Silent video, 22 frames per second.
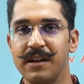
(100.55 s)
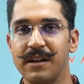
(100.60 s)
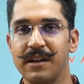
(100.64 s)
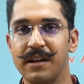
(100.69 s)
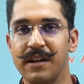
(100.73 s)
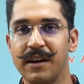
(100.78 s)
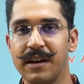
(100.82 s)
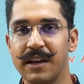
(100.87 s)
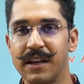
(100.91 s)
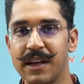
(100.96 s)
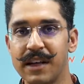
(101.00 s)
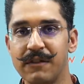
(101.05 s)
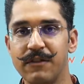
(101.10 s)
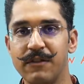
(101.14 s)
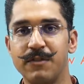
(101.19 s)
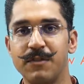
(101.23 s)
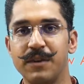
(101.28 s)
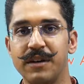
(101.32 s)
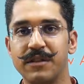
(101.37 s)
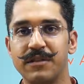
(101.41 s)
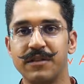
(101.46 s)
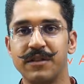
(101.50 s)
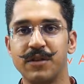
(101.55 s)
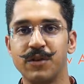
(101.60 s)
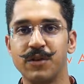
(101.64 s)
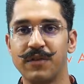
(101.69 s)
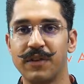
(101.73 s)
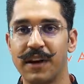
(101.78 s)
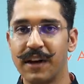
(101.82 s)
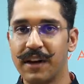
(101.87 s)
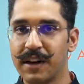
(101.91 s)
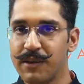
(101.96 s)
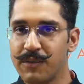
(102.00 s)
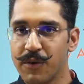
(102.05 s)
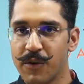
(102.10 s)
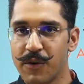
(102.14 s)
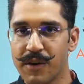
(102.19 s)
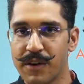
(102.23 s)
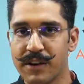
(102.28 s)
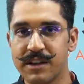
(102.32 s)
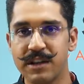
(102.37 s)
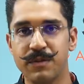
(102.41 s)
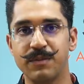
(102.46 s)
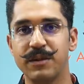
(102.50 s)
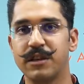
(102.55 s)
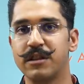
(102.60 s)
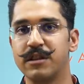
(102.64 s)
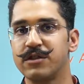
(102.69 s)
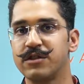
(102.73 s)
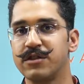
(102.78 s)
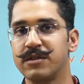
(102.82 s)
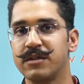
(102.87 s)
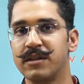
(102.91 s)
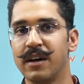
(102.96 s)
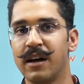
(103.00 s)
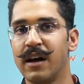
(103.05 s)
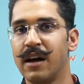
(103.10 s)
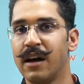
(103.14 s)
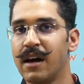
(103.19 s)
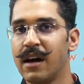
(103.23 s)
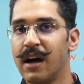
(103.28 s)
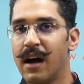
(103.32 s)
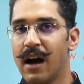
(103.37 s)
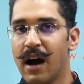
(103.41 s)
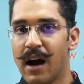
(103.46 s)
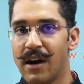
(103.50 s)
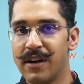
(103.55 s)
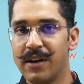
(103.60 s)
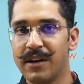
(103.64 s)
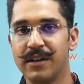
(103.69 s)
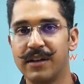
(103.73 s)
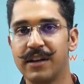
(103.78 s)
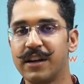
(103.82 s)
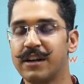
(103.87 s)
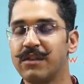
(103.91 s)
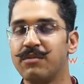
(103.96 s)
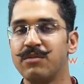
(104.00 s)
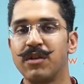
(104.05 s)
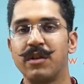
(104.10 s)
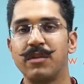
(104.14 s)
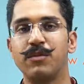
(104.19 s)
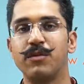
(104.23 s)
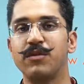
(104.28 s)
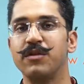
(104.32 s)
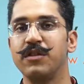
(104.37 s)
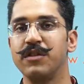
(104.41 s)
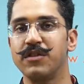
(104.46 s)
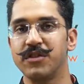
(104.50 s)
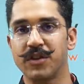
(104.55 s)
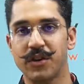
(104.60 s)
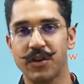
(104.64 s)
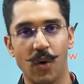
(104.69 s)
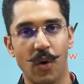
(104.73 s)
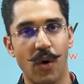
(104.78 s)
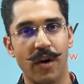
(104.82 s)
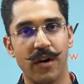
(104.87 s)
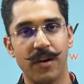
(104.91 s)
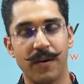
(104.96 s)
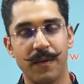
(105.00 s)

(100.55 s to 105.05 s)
aggrieved person to file a protest petition under the Criminal Procedure Code.